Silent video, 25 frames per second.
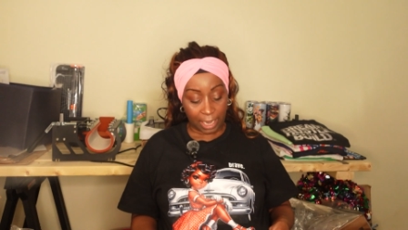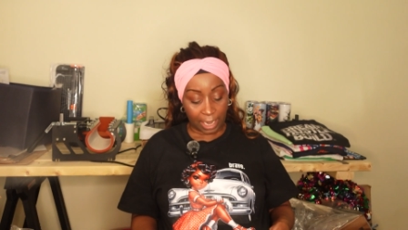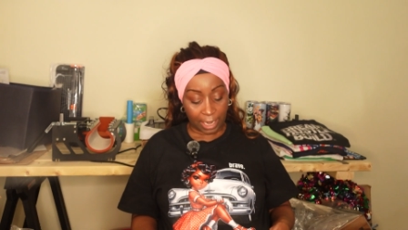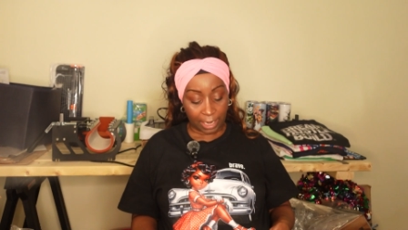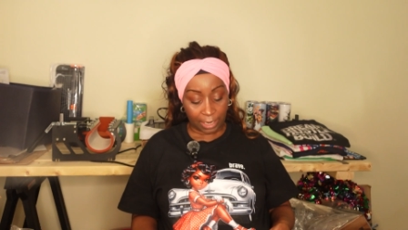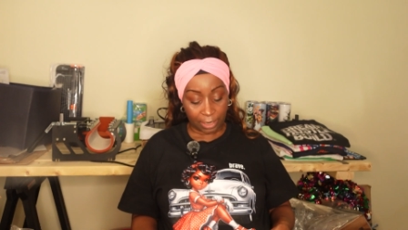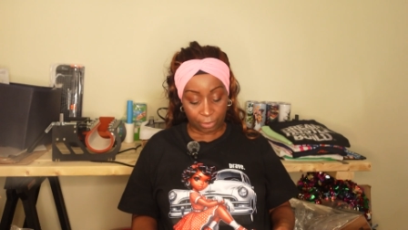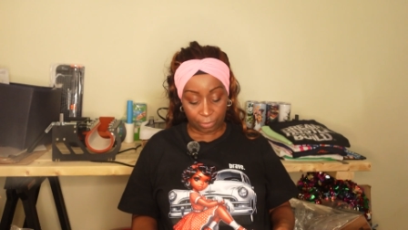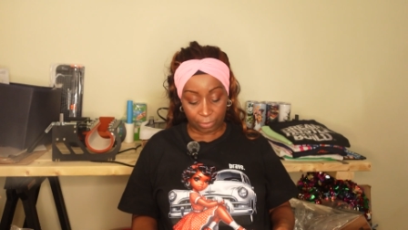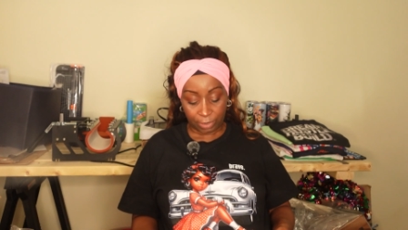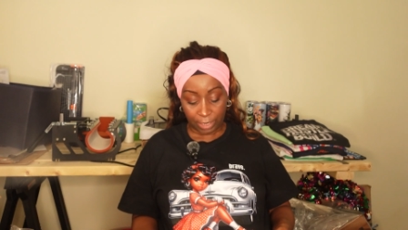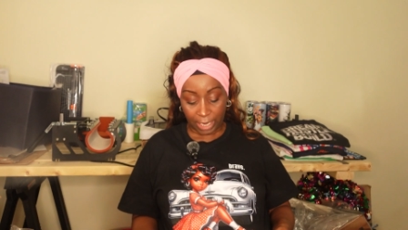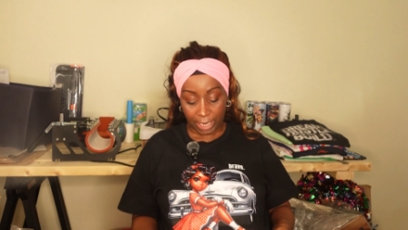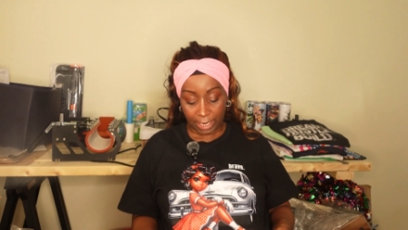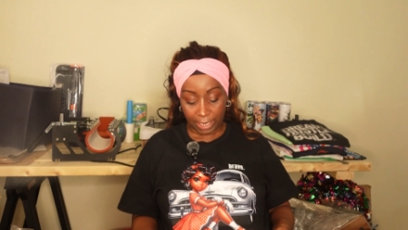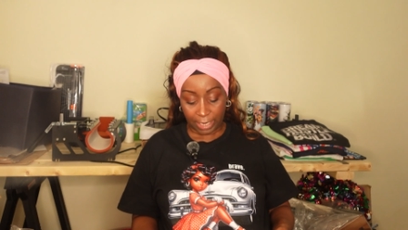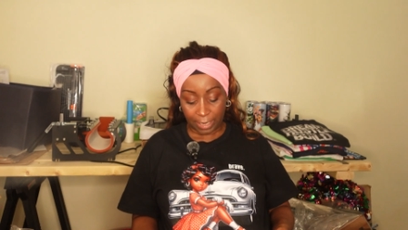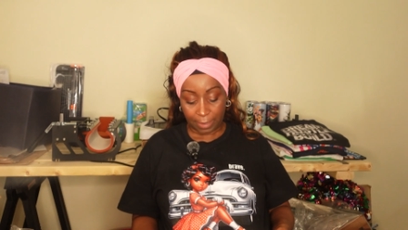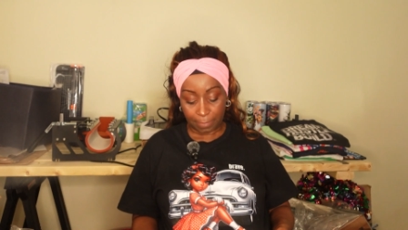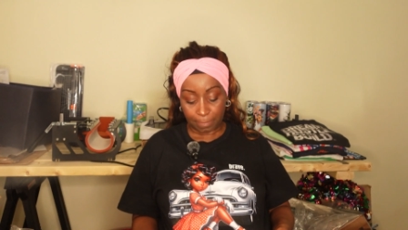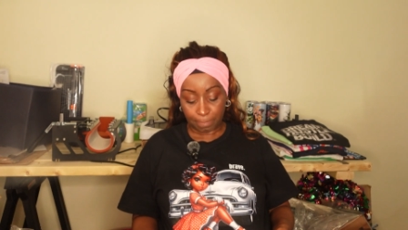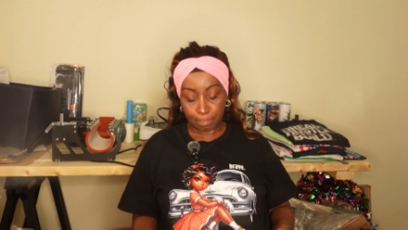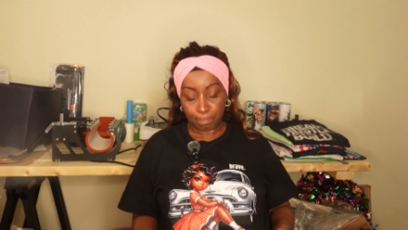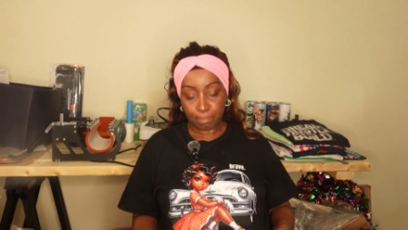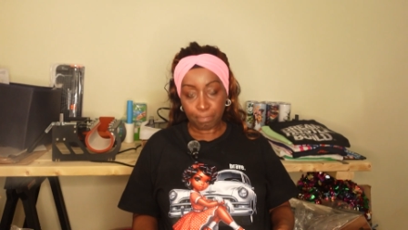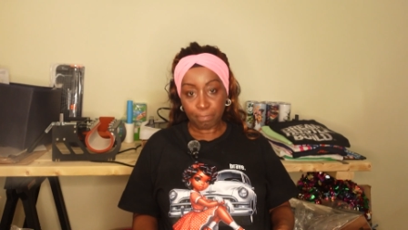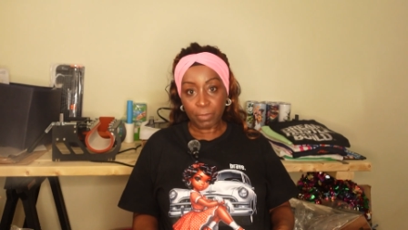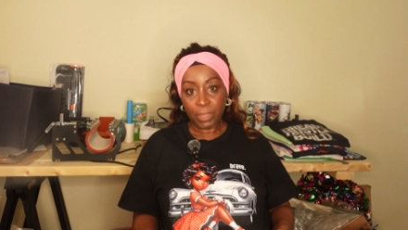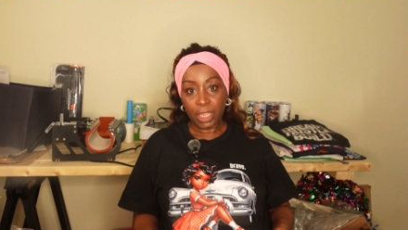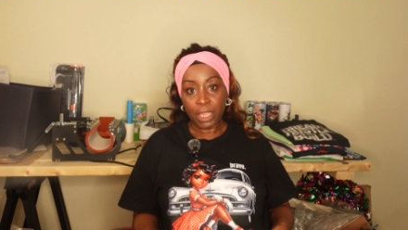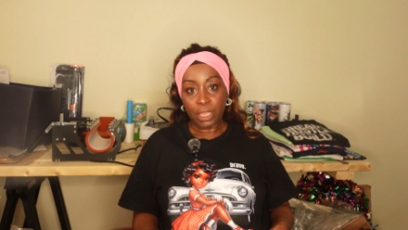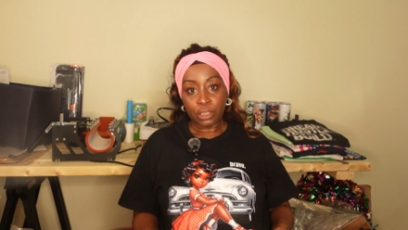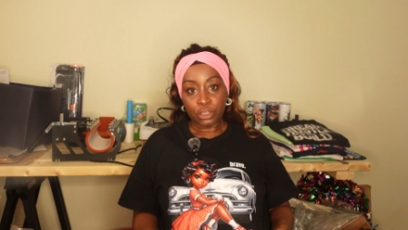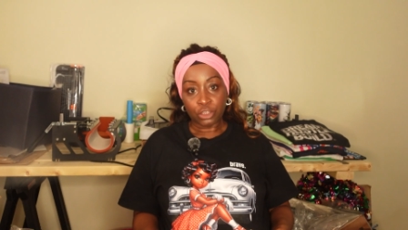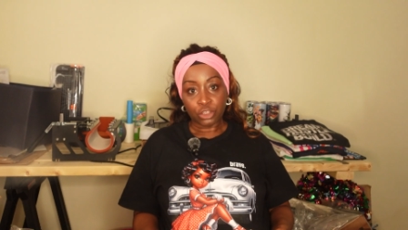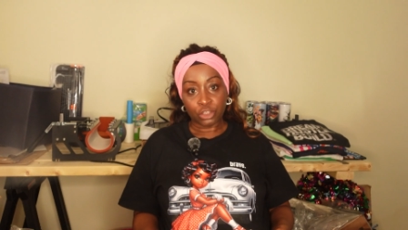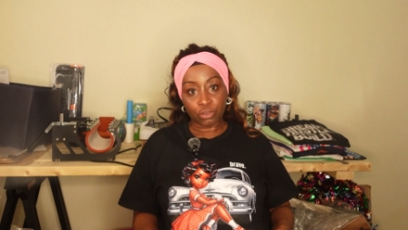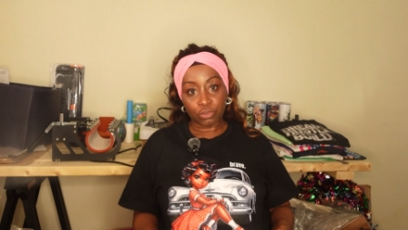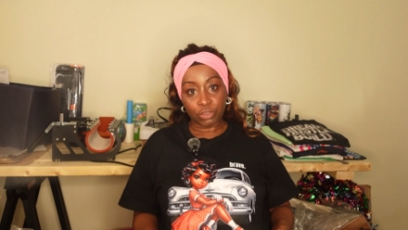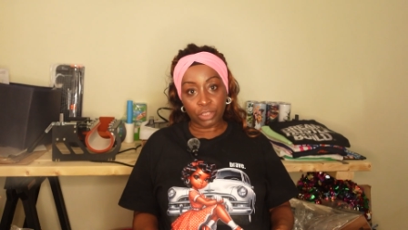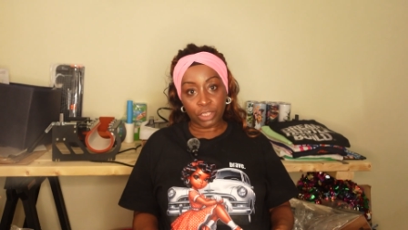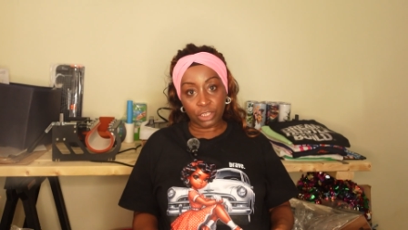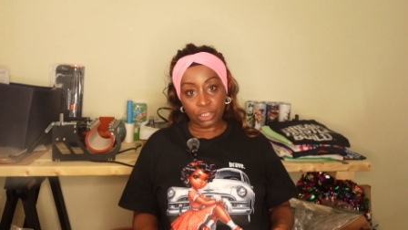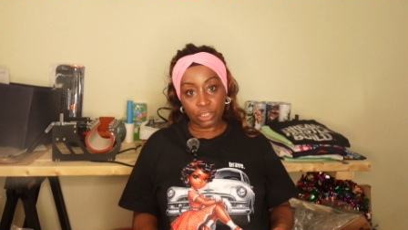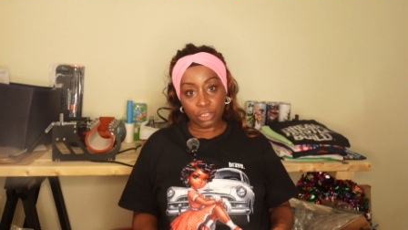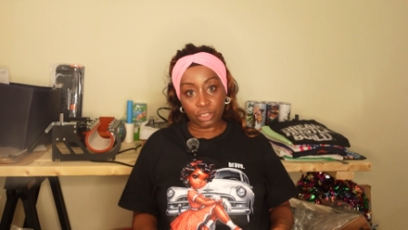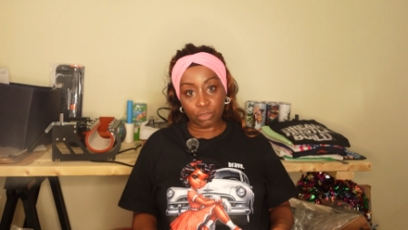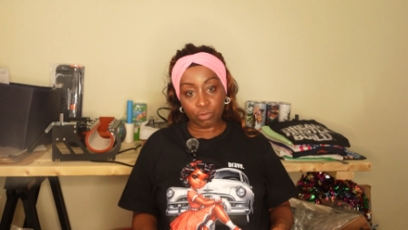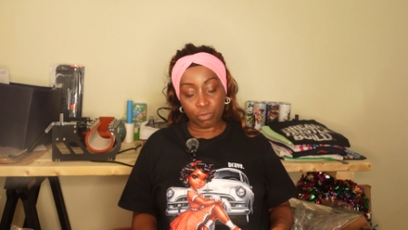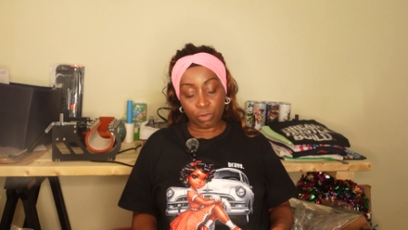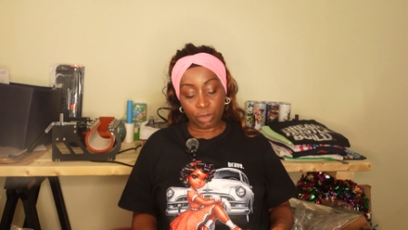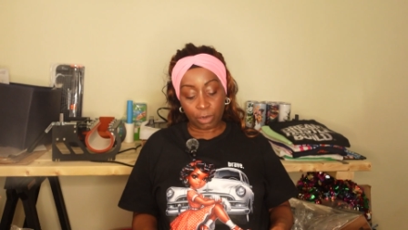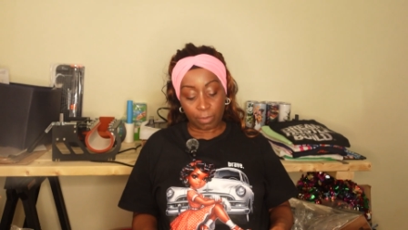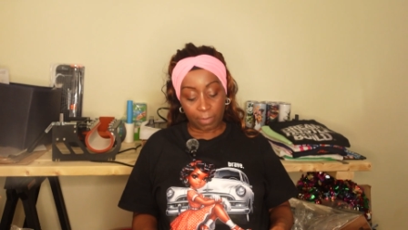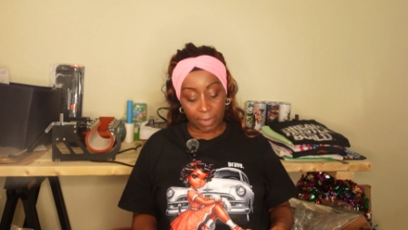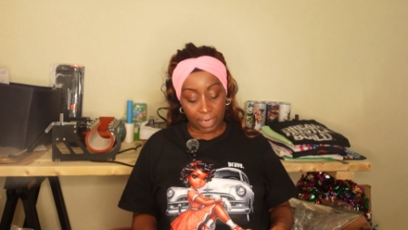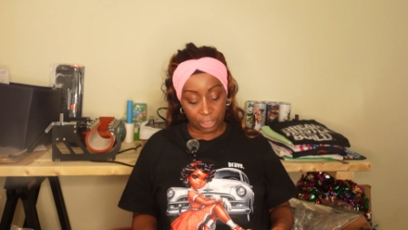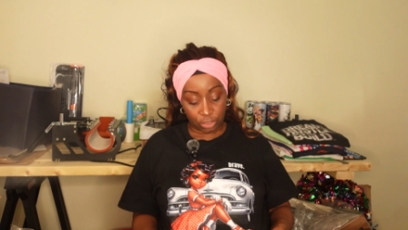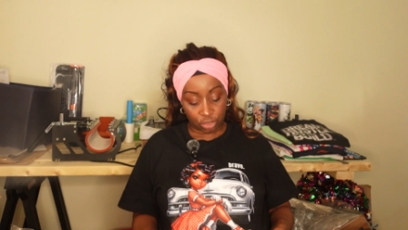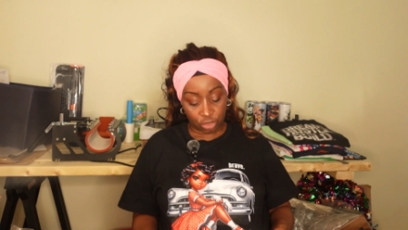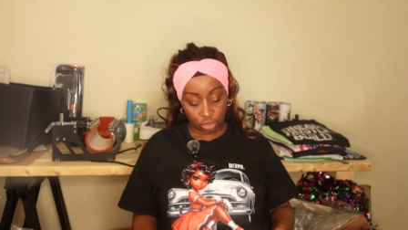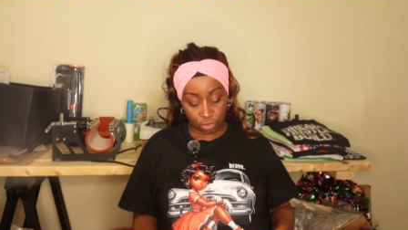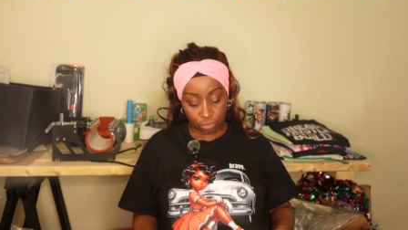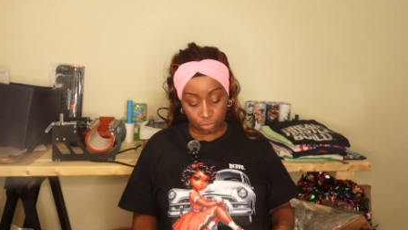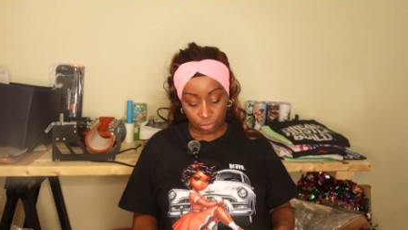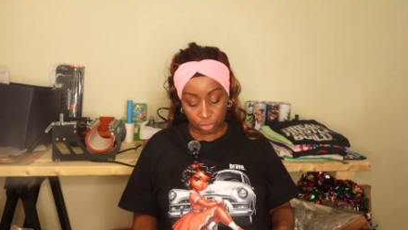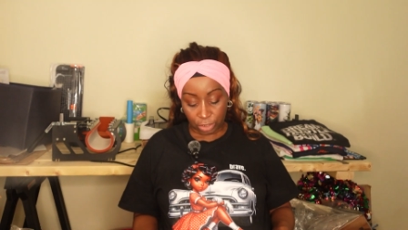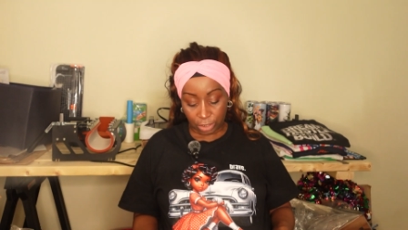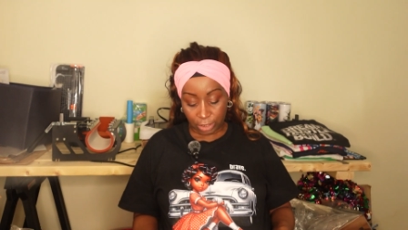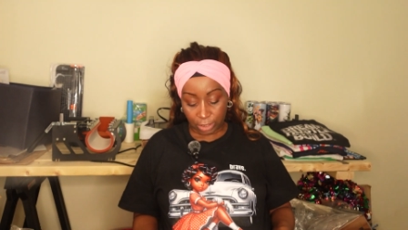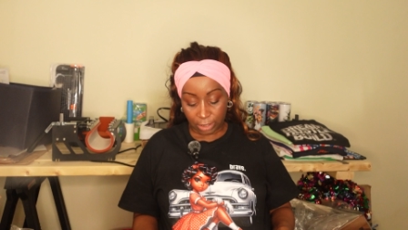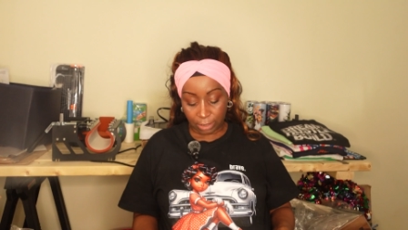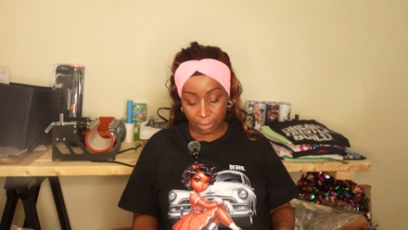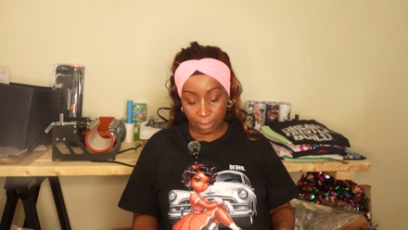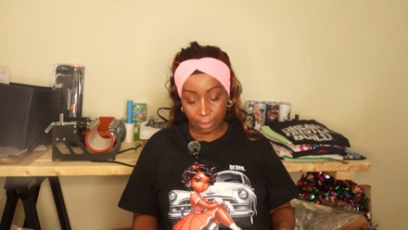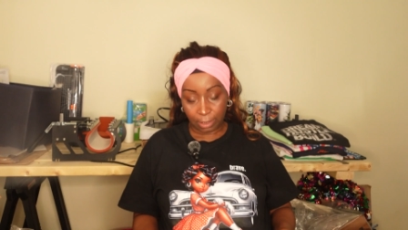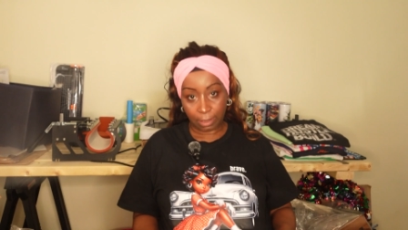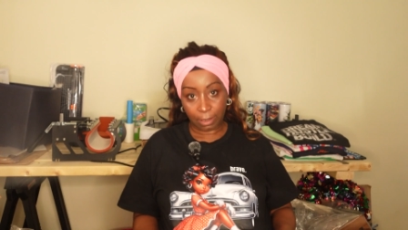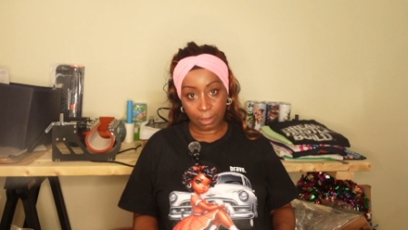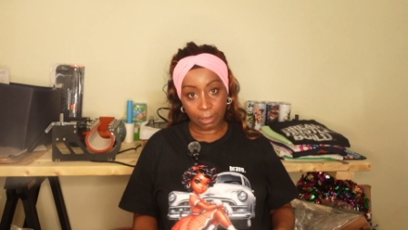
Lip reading: I created. So this is one of my shirts.